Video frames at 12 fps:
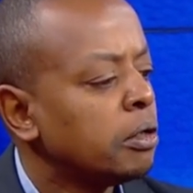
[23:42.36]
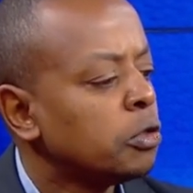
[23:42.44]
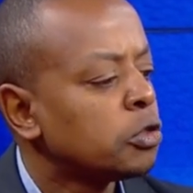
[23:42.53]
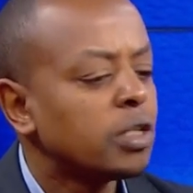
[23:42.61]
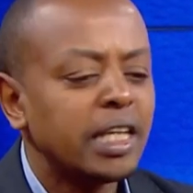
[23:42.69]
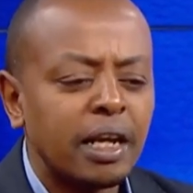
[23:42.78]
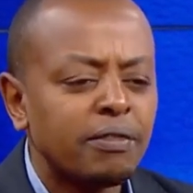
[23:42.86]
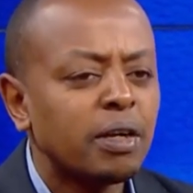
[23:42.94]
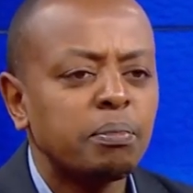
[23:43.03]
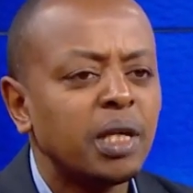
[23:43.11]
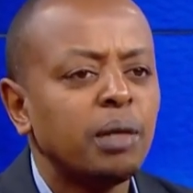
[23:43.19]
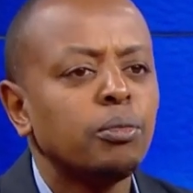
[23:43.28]
You should never
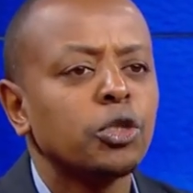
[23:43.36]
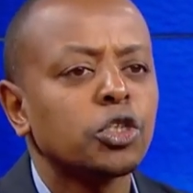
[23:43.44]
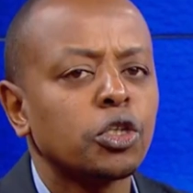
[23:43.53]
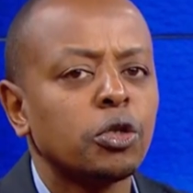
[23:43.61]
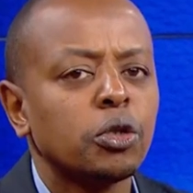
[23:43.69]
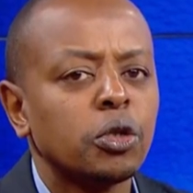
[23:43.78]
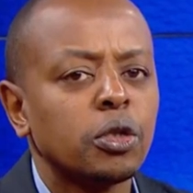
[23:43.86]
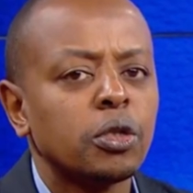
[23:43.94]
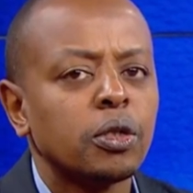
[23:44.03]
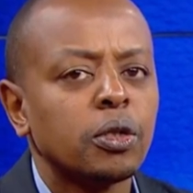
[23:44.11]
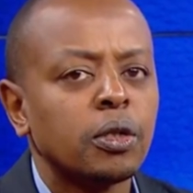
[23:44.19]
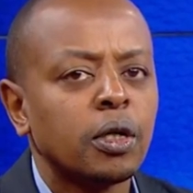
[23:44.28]
be emotional
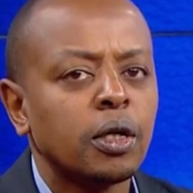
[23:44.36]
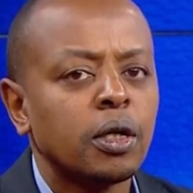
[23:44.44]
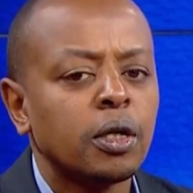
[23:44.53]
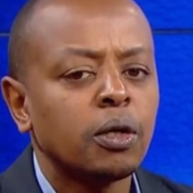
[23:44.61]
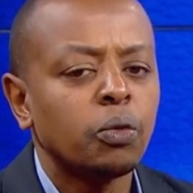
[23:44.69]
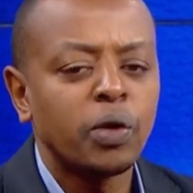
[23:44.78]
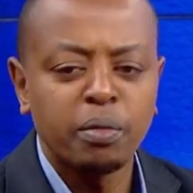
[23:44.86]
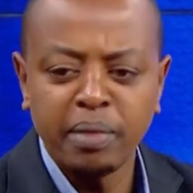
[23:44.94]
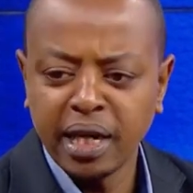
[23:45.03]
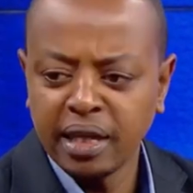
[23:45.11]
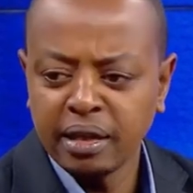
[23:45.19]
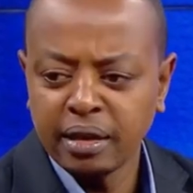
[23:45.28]
with
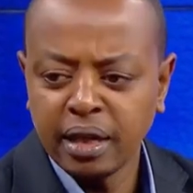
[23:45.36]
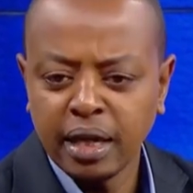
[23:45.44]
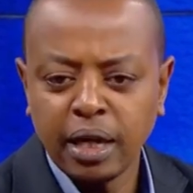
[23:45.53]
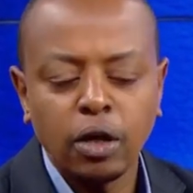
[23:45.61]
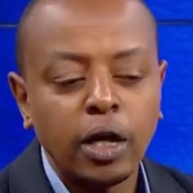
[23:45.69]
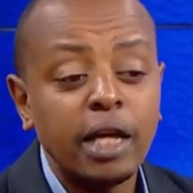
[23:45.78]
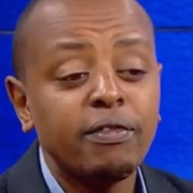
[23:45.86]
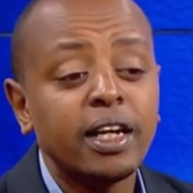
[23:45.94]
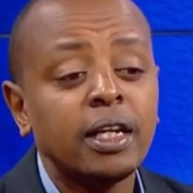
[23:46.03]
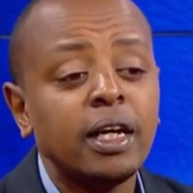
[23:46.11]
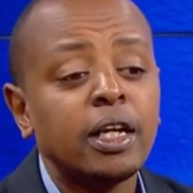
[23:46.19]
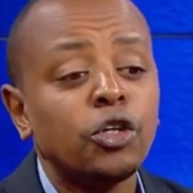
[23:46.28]
money.
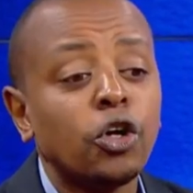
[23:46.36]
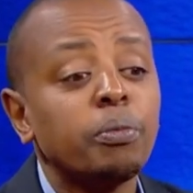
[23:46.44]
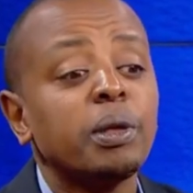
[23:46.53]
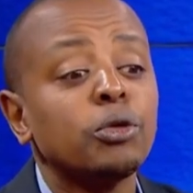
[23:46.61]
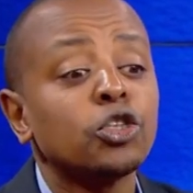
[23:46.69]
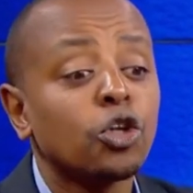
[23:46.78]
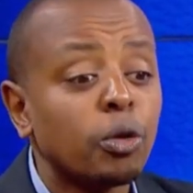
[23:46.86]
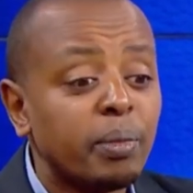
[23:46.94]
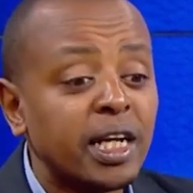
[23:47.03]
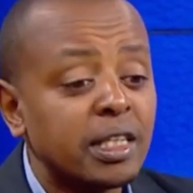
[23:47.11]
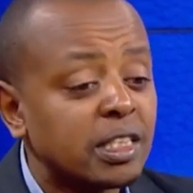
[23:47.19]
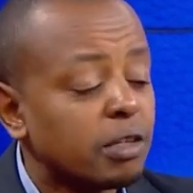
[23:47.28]
Even don't be emotional on
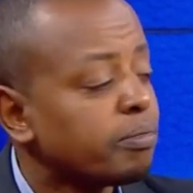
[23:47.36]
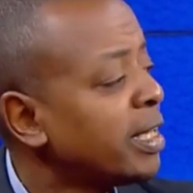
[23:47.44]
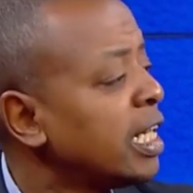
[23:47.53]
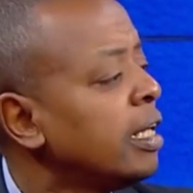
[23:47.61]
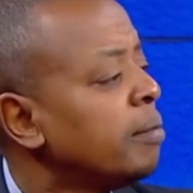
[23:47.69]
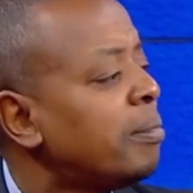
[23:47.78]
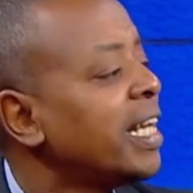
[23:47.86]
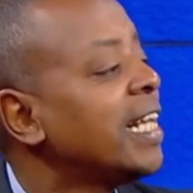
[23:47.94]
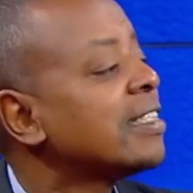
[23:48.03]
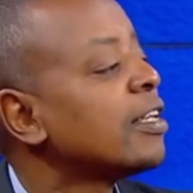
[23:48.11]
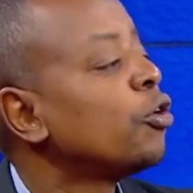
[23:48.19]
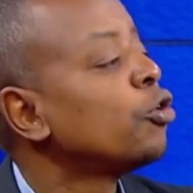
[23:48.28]
money itself. Money
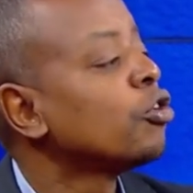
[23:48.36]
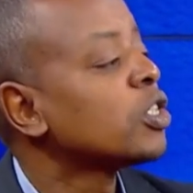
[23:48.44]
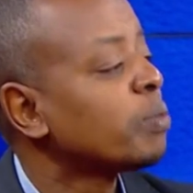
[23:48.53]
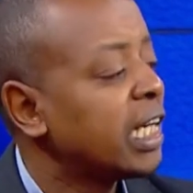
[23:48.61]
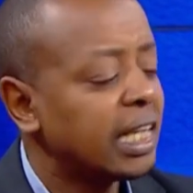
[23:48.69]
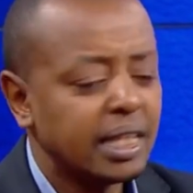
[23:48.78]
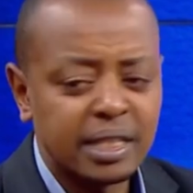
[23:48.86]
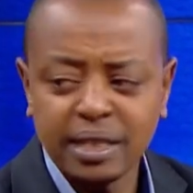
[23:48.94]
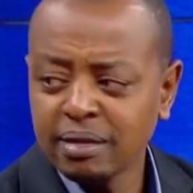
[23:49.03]
doesn't know you're spending it.